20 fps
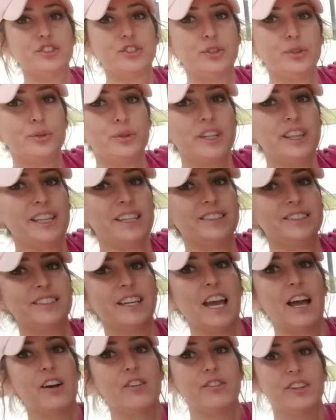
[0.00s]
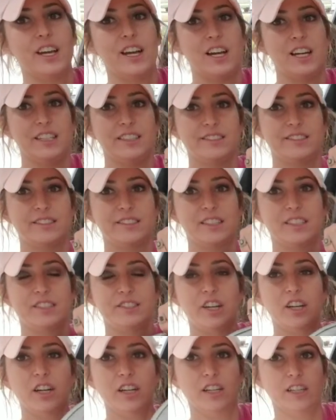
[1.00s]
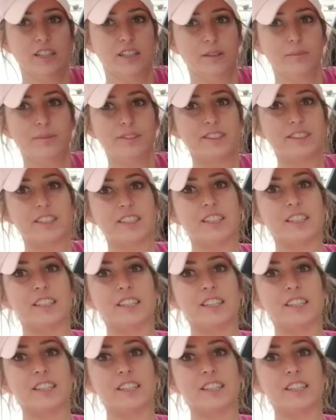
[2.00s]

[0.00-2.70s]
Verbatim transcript: two of these galvanized tubs